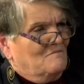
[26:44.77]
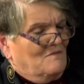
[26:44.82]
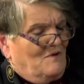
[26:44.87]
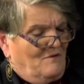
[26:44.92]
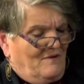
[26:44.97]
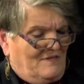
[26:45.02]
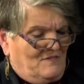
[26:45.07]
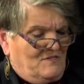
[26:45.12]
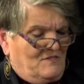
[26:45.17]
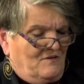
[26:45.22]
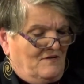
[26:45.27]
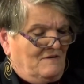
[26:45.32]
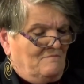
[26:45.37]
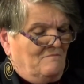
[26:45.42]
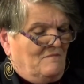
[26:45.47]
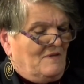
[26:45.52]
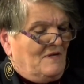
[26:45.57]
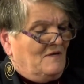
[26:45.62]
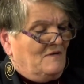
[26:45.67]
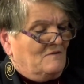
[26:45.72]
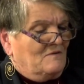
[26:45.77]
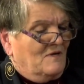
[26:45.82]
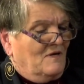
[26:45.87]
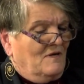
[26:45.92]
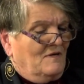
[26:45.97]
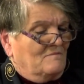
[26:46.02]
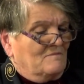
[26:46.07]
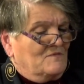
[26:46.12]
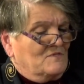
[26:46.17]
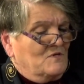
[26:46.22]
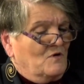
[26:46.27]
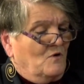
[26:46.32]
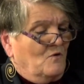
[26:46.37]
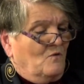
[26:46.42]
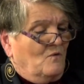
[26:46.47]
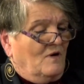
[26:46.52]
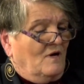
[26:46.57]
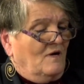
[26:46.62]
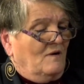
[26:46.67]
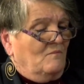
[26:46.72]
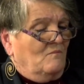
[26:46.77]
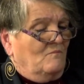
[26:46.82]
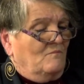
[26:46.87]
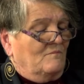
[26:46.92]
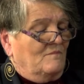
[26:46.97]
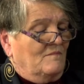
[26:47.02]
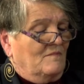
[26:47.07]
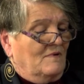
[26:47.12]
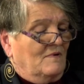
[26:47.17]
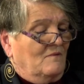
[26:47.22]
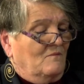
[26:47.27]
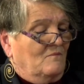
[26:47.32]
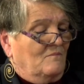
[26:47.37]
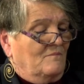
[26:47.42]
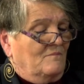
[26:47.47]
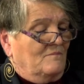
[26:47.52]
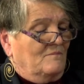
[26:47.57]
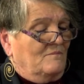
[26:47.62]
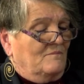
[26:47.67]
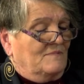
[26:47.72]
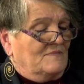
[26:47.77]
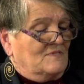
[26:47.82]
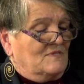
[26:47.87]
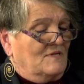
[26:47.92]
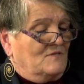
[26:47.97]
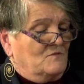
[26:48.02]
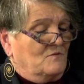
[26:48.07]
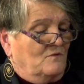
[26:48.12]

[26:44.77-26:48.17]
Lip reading: All right, sorry. Yeah, so besides all